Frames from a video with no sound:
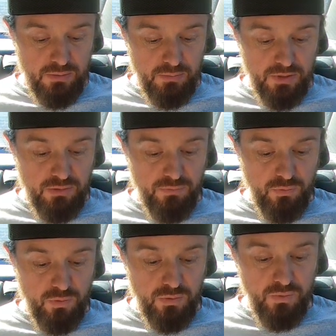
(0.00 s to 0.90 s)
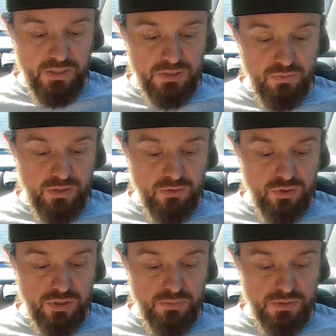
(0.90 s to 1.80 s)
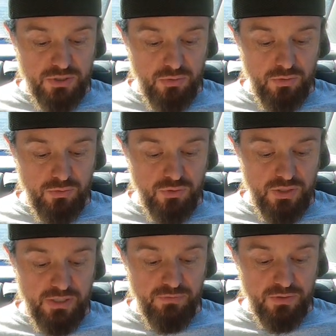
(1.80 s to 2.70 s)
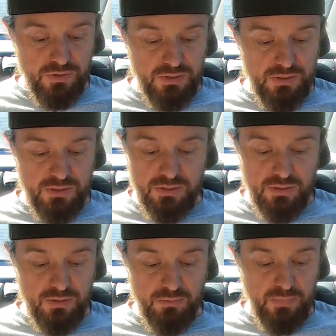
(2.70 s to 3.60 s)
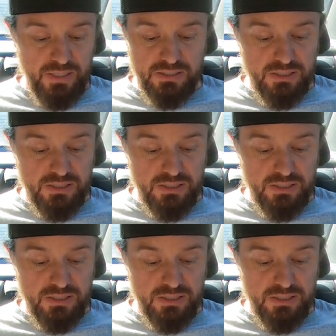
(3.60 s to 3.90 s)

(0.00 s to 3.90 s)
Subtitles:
looking for one-ways, round trips, solo drivers, max